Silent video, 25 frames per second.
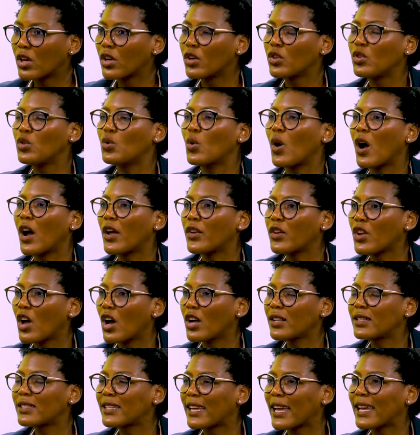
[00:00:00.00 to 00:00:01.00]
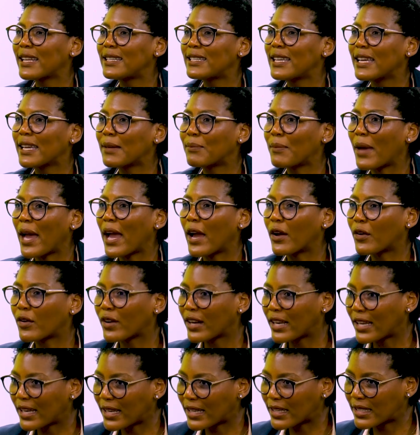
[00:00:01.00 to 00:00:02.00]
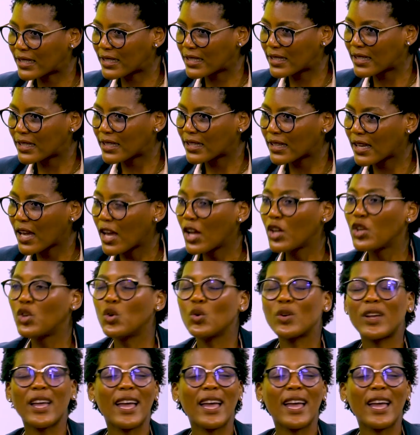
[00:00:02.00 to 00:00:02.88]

Okay. You are not getting married. You